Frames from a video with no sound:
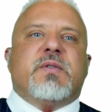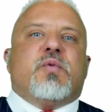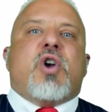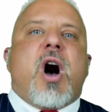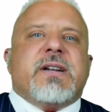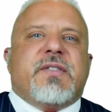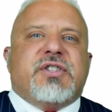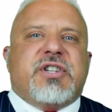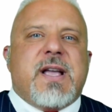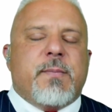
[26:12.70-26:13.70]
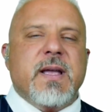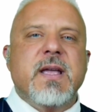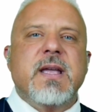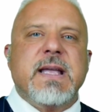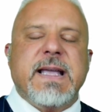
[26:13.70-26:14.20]
gone to the gym.
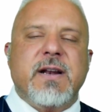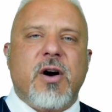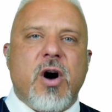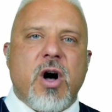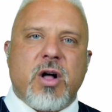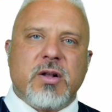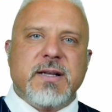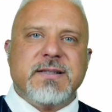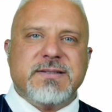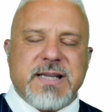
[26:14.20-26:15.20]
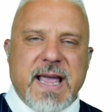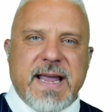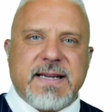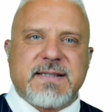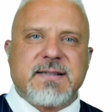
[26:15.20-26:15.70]
It all
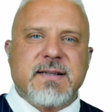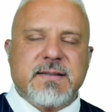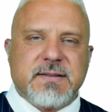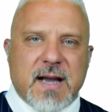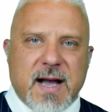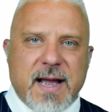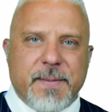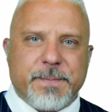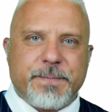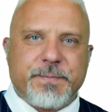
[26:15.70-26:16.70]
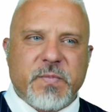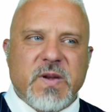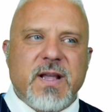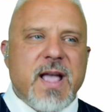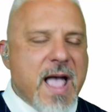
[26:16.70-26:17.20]
takes time.
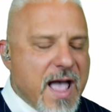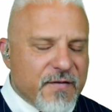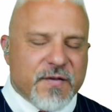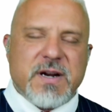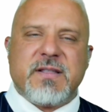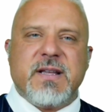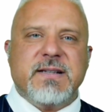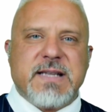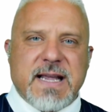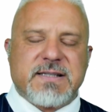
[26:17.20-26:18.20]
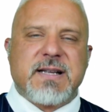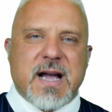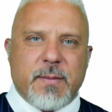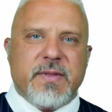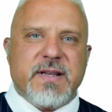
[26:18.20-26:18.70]
Everything takes
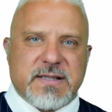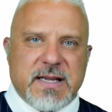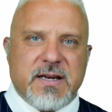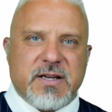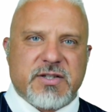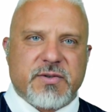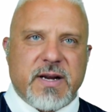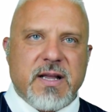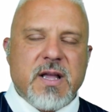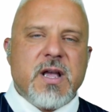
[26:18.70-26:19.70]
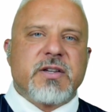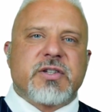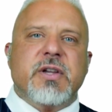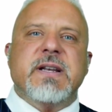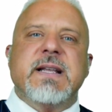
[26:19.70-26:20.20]
time in this industry. So
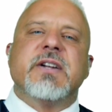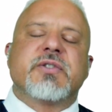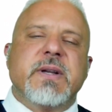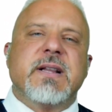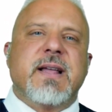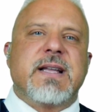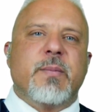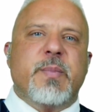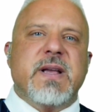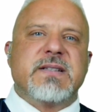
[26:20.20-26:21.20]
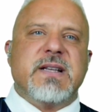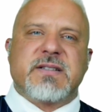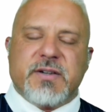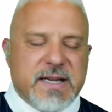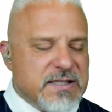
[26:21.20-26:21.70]
you need to treat it like a business.
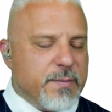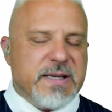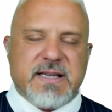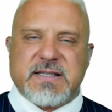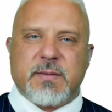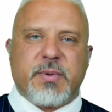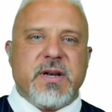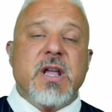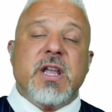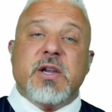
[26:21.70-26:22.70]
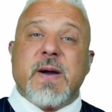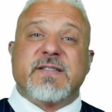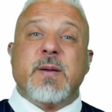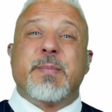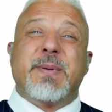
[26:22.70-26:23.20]
There needs to be discipline. You have
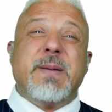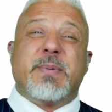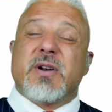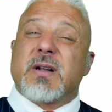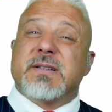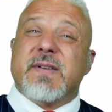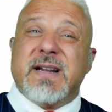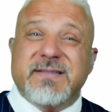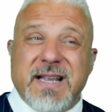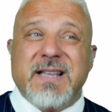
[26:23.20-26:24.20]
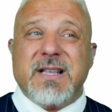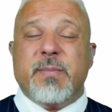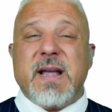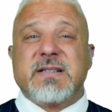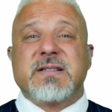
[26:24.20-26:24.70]
to be productive on a daily
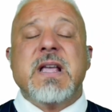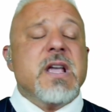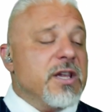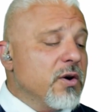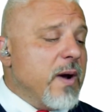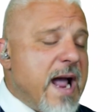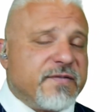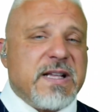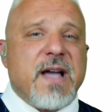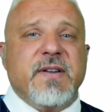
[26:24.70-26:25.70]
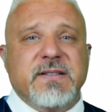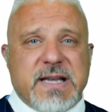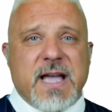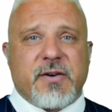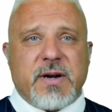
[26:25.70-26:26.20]
basis. You have to have
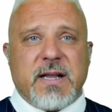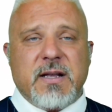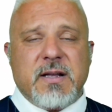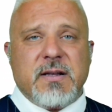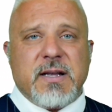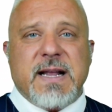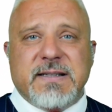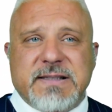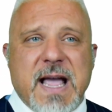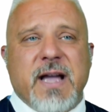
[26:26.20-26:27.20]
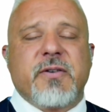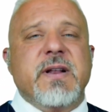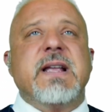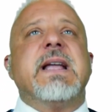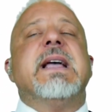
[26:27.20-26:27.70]
integrity.
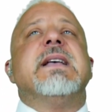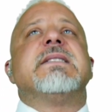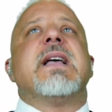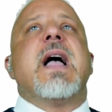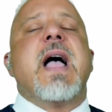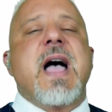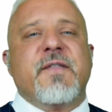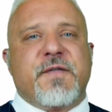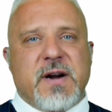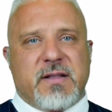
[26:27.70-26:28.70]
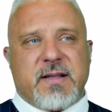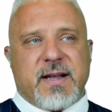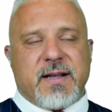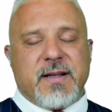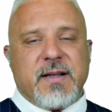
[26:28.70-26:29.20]
Integrity is everything.
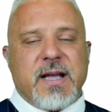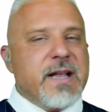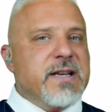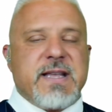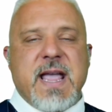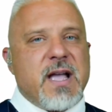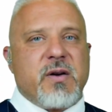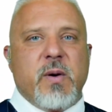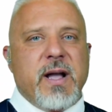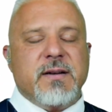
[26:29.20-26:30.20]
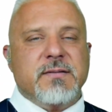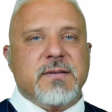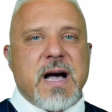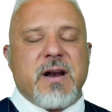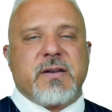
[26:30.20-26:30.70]
And you can't quit.
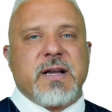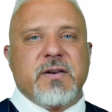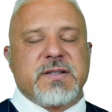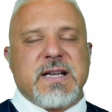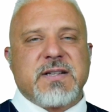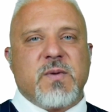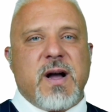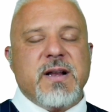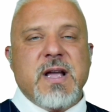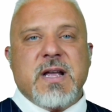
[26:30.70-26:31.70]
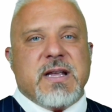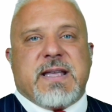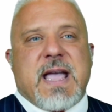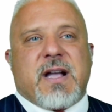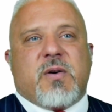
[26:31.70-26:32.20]
I don't care who says what. You
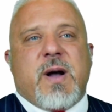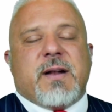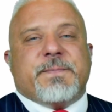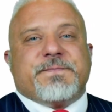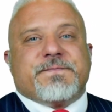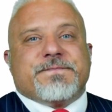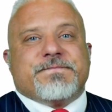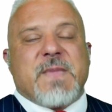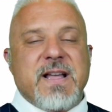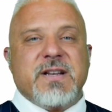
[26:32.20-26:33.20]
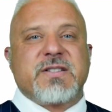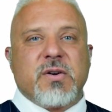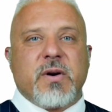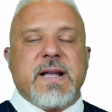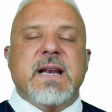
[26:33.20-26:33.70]
can't quit. End of
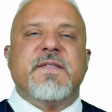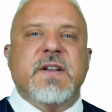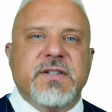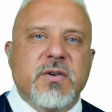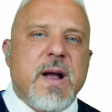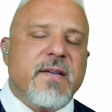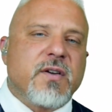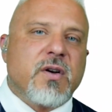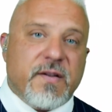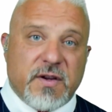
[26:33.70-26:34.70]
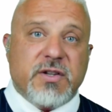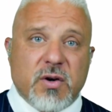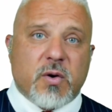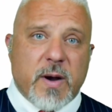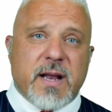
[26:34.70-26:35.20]
story. And if you do
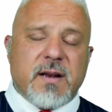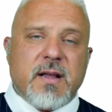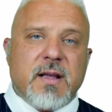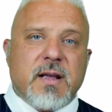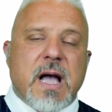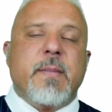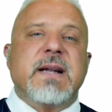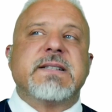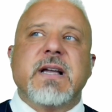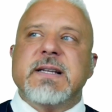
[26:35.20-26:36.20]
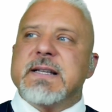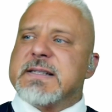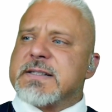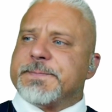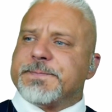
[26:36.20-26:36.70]
quit, I'm going to tell you this.